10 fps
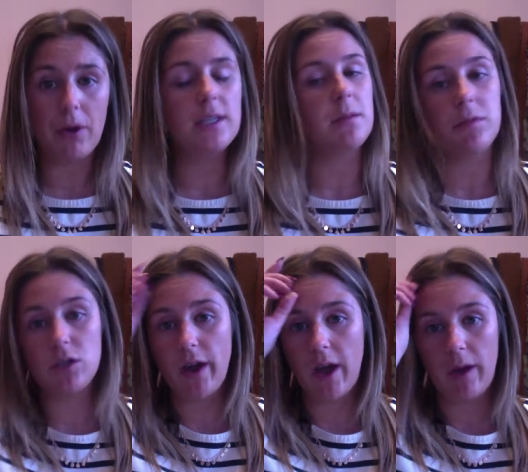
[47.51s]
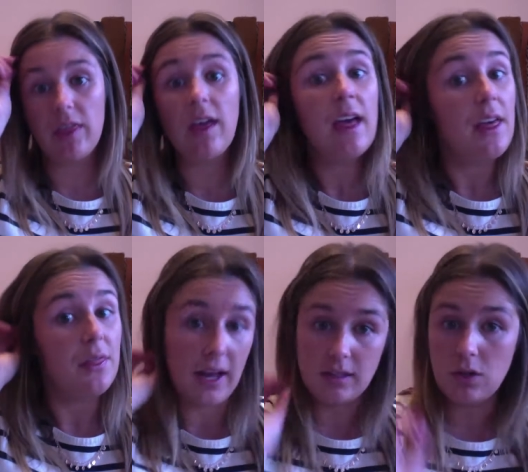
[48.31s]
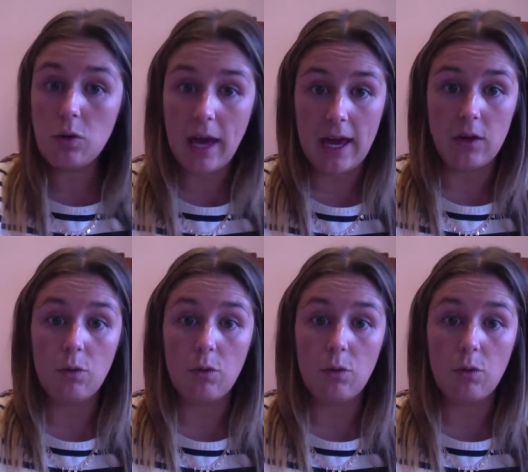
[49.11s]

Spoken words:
and something to write with, that's okay.